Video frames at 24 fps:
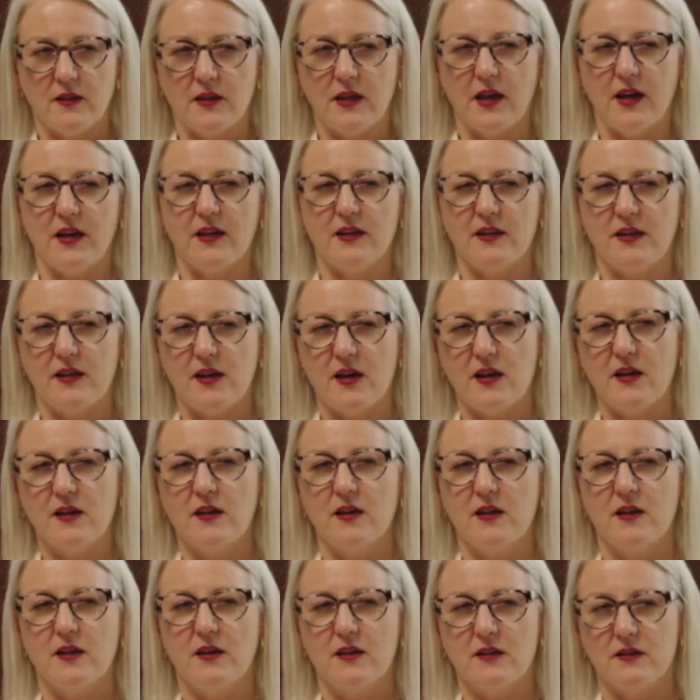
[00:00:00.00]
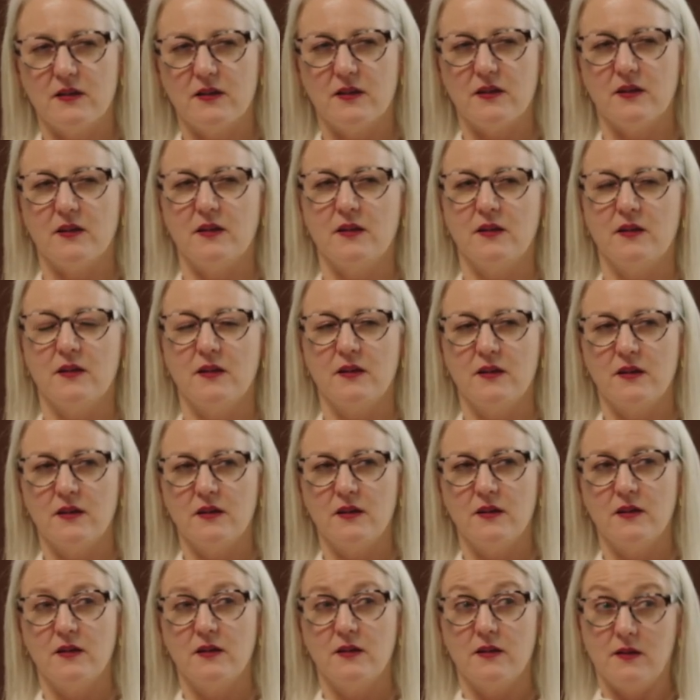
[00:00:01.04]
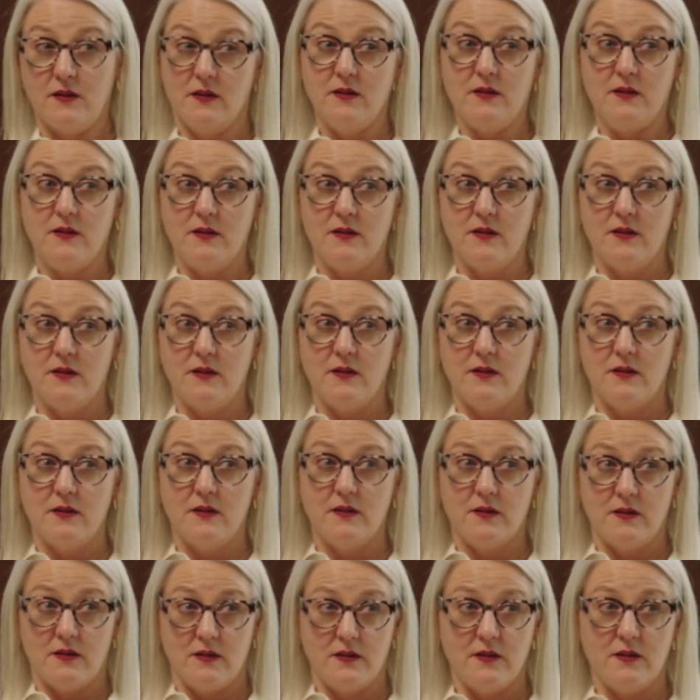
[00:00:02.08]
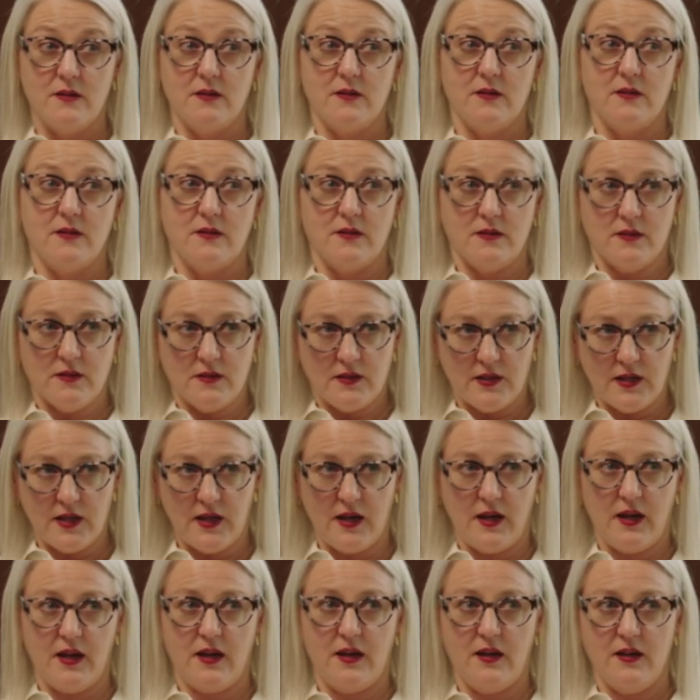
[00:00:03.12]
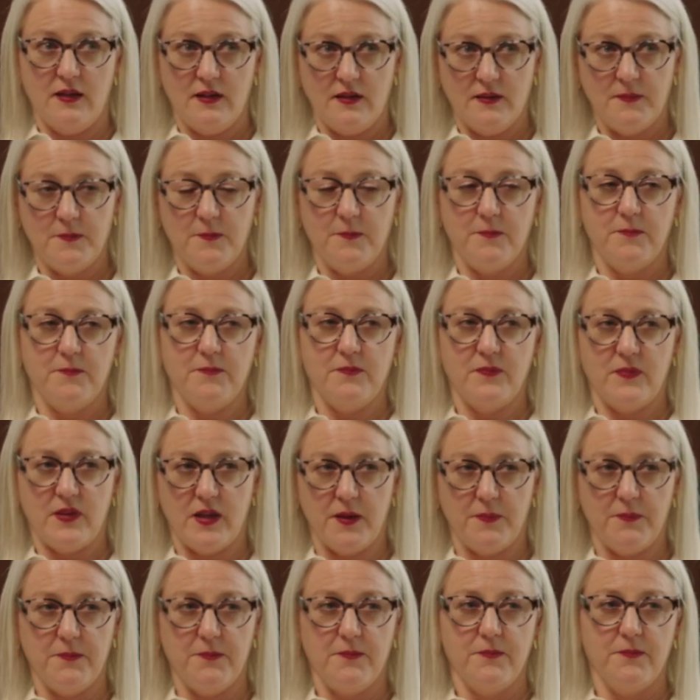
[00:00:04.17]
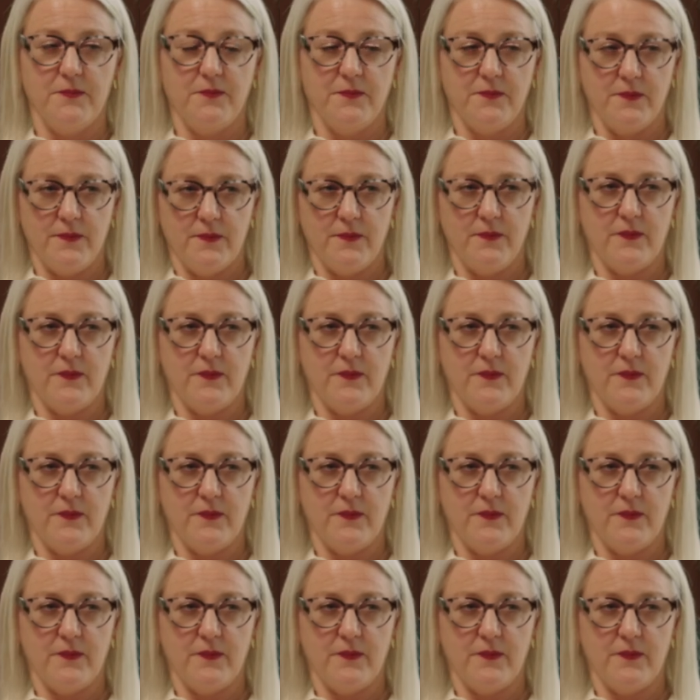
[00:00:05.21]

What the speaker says: for all, and they're going to say that as a hard-nosed business proposition, not as a